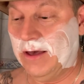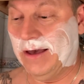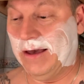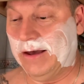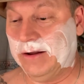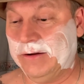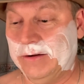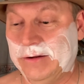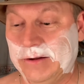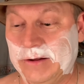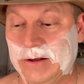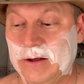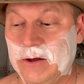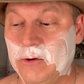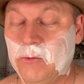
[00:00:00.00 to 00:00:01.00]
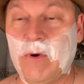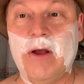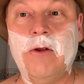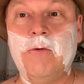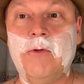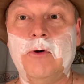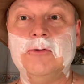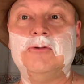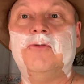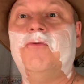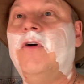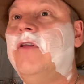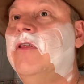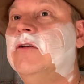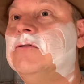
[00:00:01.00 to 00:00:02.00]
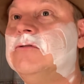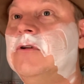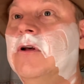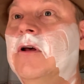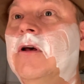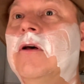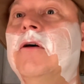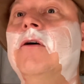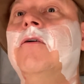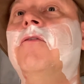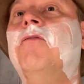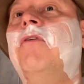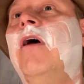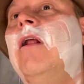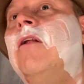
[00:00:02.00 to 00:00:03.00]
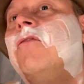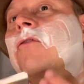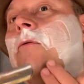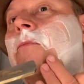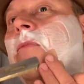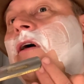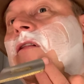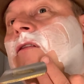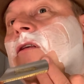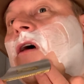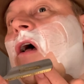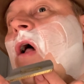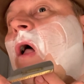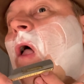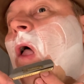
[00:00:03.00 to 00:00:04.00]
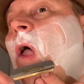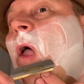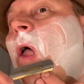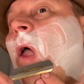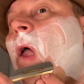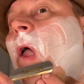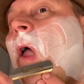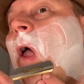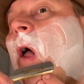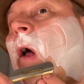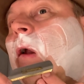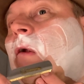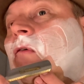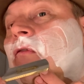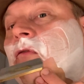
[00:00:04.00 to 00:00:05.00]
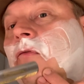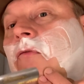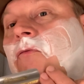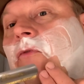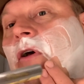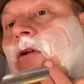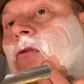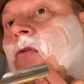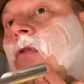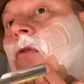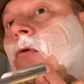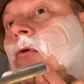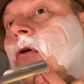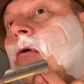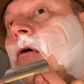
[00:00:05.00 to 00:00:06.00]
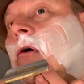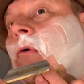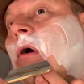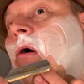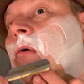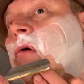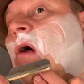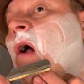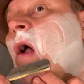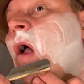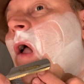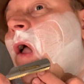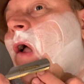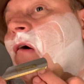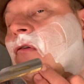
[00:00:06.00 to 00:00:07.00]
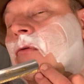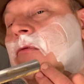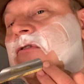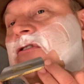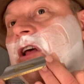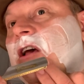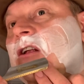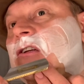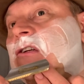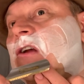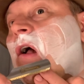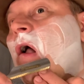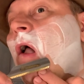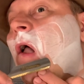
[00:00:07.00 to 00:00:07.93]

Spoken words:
And one of those feathers fell from that and fell through the ground from the stage.